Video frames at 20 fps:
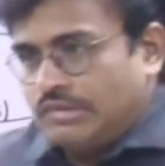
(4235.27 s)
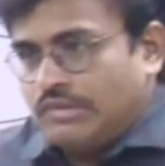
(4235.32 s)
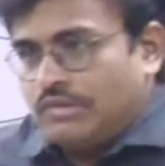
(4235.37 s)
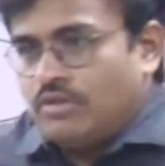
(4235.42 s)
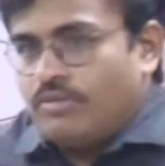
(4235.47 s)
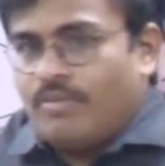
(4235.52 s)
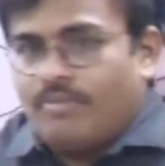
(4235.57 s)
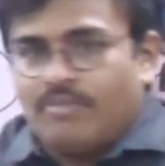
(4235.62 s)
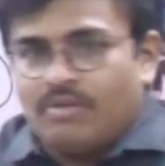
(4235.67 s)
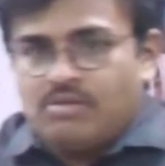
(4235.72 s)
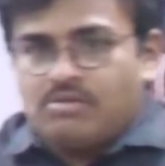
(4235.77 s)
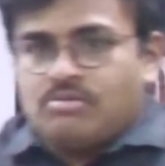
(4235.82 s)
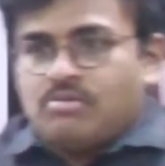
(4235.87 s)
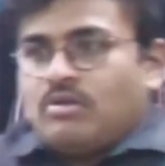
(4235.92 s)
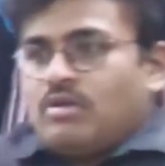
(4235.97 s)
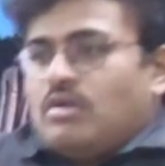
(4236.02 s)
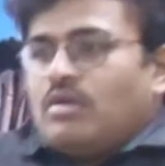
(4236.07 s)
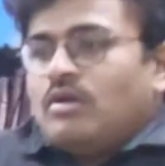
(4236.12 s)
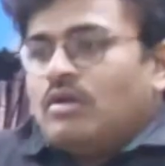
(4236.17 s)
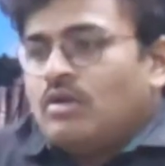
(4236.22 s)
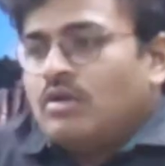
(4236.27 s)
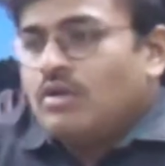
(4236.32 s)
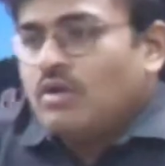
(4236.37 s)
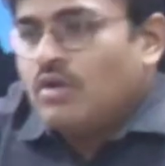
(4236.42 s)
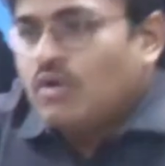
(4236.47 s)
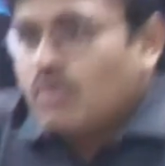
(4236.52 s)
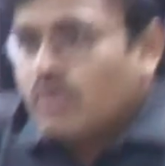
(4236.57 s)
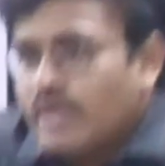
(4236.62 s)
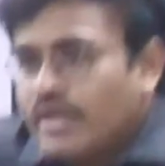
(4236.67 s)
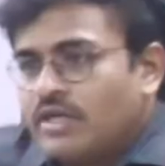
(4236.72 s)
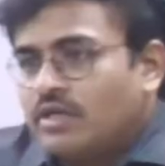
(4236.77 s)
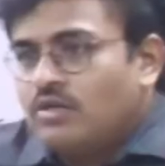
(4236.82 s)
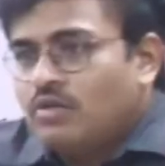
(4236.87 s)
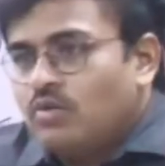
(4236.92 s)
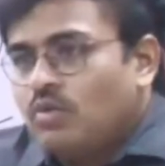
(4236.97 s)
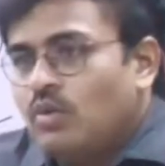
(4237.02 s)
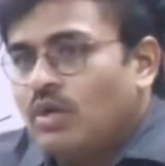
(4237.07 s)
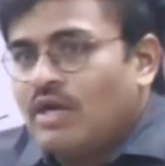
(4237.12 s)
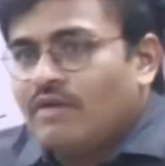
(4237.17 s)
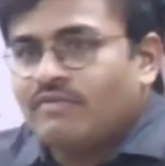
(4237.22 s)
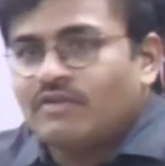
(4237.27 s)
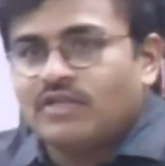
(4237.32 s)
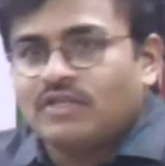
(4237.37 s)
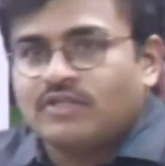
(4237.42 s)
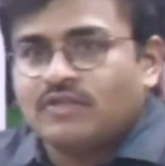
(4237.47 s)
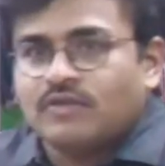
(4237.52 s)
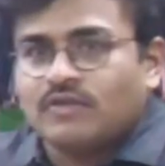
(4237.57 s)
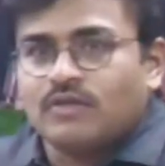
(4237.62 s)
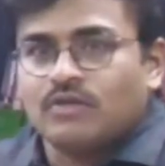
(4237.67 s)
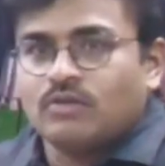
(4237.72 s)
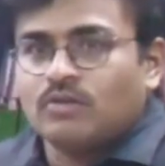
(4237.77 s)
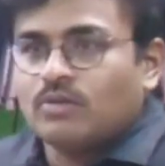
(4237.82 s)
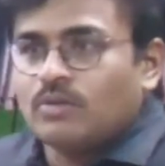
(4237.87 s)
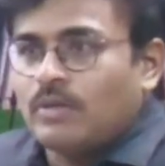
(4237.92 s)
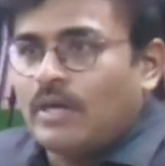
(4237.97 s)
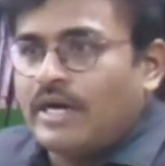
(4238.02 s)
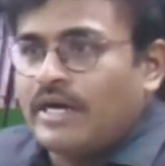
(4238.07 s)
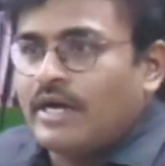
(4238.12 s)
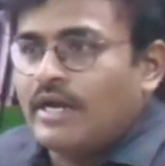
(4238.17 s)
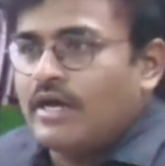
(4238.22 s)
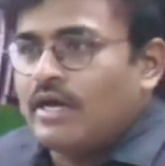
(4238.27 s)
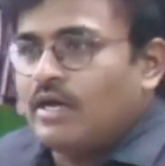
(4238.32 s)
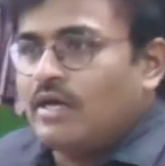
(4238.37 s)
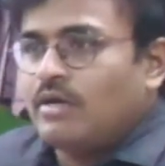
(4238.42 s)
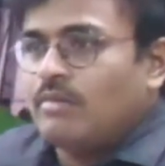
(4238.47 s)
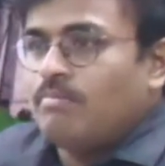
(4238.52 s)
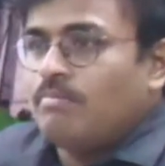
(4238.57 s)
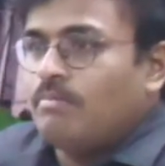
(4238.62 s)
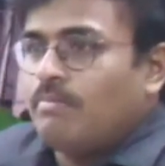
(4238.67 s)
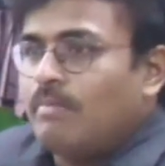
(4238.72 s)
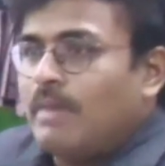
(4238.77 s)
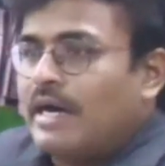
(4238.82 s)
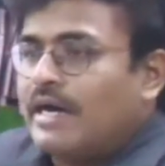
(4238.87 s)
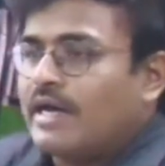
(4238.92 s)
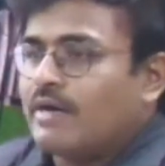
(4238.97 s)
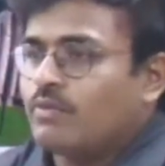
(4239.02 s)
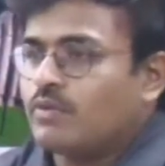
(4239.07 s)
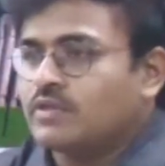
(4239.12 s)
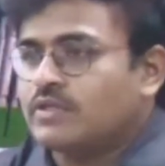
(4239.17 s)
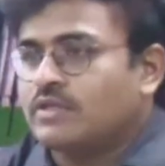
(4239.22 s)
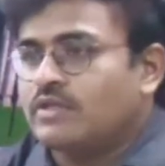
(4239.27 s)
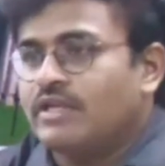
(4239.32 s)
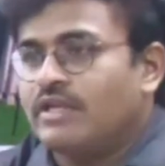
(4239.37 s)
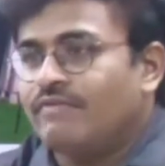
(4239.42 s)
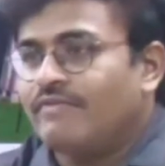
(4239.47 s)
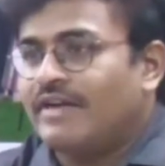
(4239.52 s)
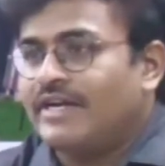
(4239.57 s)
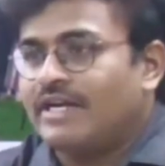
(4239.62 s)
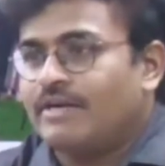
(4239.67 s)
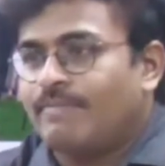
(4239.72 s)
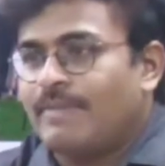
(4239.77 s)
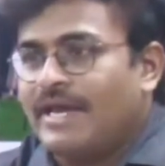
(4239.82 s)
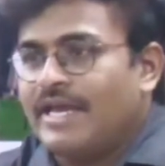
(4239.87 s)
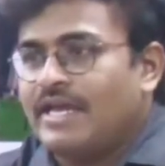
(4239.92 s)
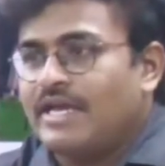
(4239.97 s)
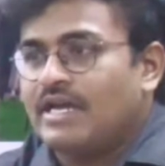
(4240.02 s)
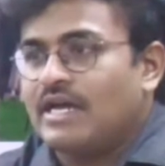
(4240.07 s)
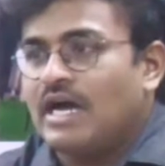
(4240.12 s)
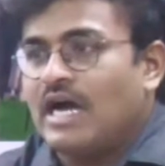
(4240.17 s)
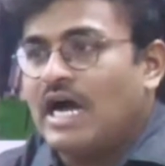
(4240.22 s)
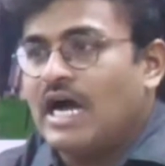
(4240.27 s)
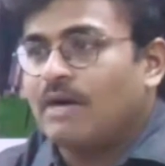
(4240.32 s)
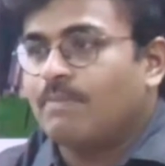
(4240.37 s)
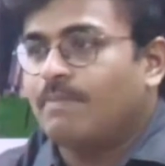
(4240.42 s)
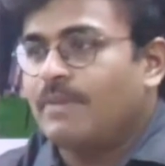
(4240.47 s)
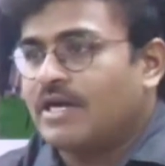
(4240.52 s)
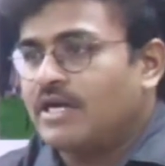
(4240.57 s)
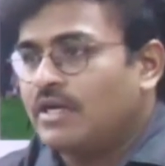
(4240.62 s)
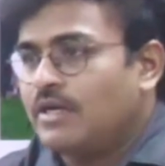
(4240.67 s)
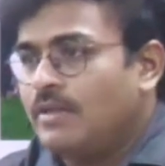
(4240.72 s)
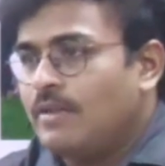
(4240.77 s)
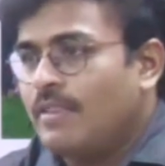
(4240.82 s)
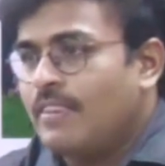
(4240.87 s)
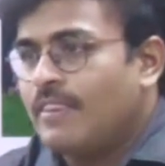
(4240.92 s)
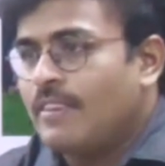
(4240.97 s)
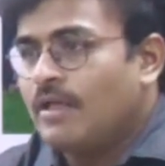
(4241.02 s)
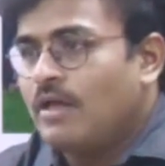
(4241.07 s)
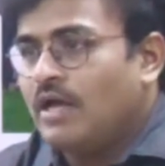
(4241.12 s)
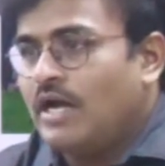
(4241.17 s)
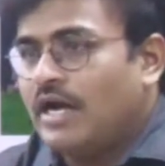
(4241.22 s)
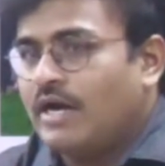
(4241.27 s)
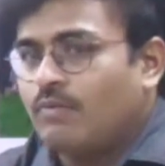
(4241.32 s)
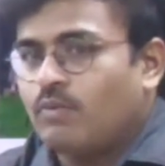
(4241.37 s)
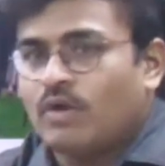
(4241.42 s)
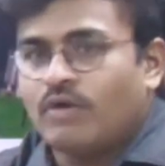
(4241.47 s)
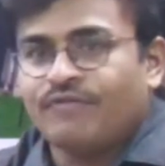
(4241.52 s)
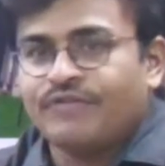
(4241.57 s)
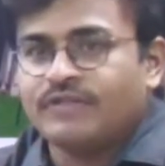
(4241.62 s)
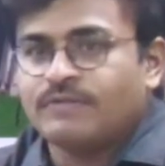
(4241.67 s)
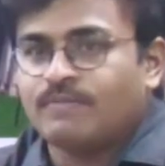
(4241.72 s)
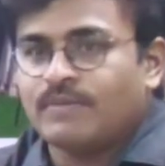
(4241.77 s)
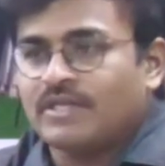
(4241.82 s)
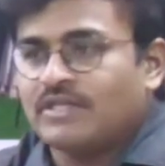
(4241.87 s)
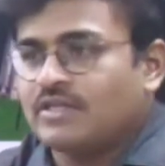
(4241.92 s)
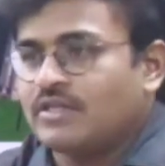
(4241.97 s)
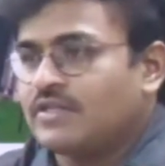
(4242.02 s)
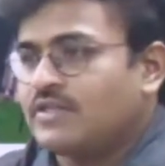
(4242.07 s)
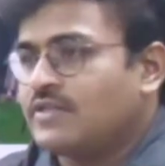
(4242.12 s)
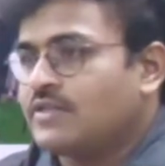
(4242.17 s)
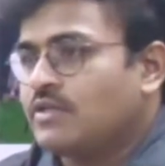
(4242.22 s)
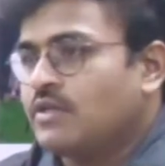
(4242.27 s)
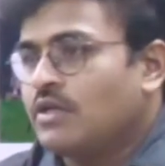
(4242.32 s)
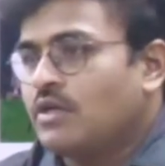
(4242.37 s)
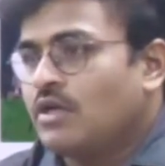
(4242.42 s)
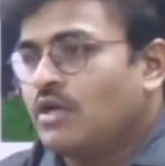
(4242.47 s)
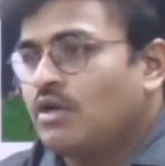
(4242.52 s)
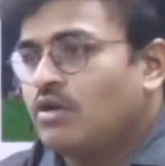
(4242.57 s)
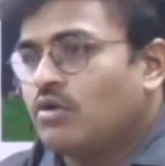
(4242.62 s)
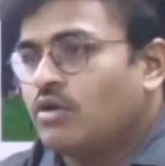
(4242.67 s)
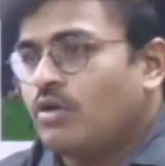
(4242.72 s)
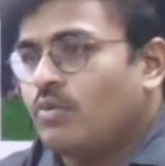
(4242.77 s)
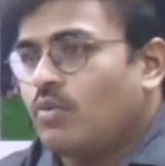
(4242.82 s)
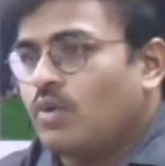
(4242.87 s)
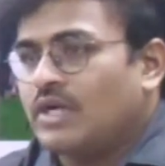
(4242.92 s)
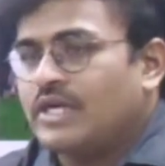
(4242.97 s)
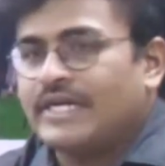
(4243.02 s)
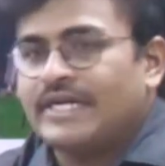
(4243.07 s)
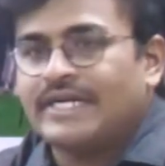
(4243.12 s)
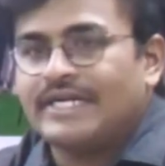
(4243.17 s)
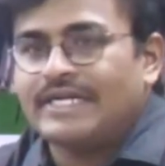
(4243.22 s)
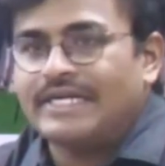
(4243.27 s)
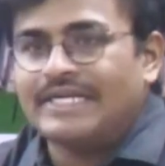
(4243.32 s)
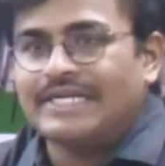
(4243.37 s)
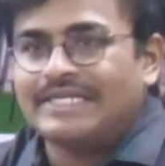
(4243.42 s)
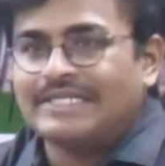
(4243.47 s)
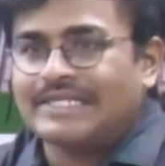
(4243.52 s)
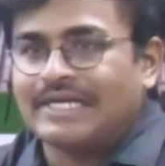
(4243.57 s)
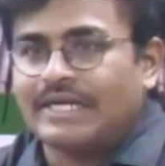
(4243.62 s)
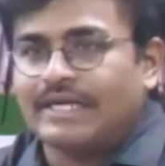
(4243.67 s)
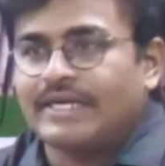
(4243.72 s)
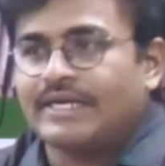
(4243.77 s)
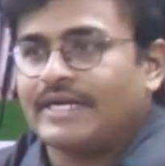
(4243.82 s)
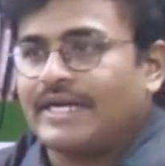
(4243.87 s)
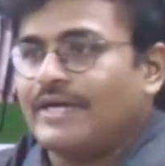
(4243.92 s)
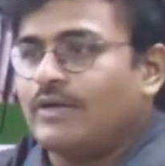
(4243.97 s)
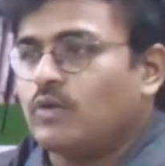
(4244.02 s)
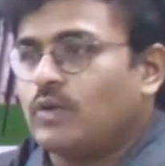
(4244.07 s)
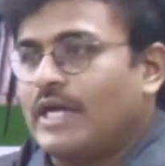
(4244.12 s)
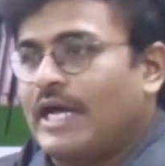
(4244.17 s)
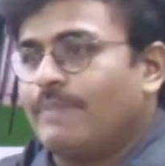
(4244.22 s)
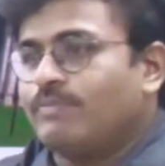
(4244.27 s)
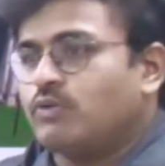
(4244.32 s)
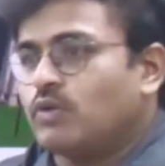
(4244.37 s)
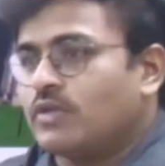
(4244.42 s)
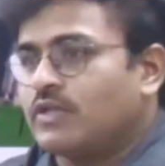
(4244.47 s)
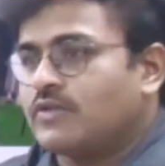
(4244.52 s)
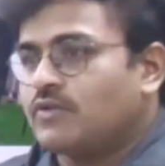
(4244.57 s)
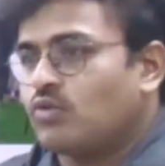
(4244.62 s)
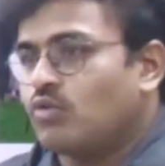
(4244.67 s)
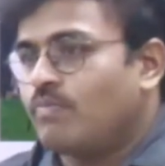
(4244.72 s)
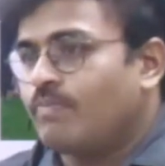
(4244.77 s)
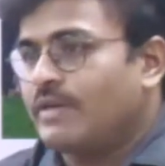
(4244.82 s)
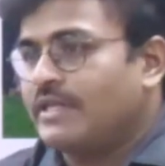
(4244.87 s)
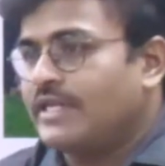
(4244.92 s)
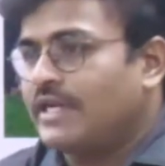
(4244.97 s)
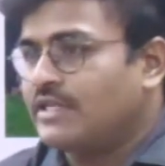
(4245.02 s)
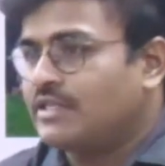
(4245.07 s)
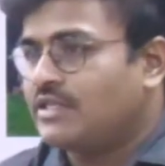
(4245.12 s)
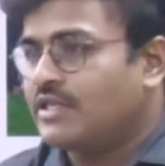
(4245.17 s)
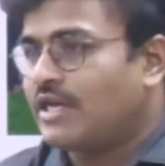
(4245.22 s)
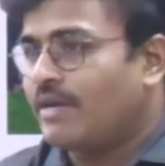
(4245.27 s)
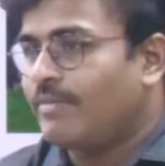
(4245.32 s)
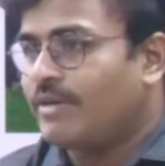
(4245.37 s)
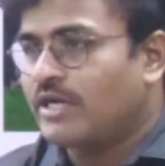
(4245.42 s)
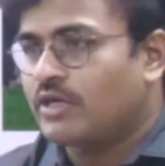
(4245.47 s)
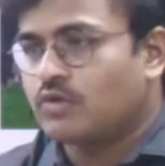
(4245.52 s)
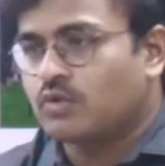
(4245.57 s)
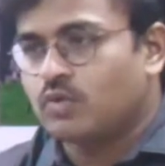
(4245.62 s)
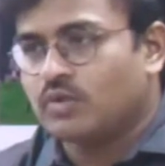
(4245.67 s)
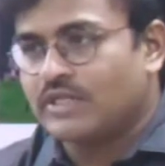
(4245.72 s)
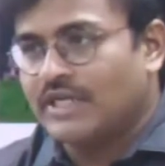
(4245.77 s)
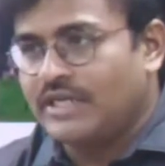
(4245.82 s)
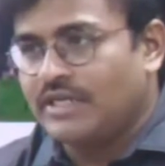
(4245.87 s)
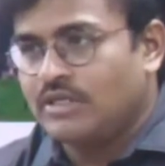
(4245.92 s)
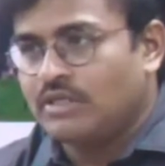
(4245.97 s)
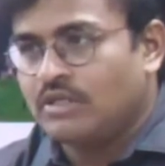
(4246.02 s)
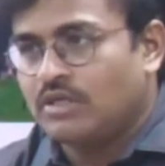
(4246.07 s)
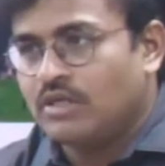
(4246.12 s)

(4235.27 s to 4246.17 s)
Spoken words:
Remember? Okay, two lovers, and Banda was invaded by Akbar and one of his brothers. Okay, what he did is he tried to capture this Roopmati and she committed suicide.